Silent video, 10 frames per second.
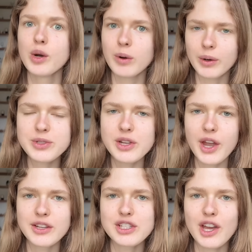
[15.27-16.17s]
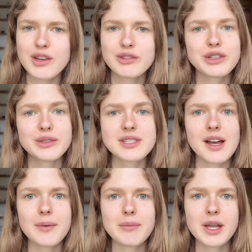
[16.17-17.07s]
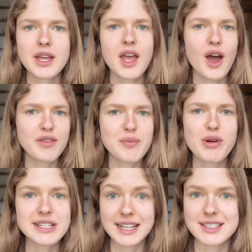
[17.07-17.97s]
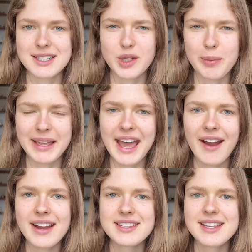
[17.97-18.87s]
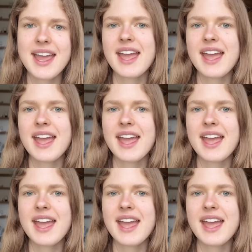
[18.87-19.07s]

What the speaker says: We're also going to go through some of the predicted topic areas.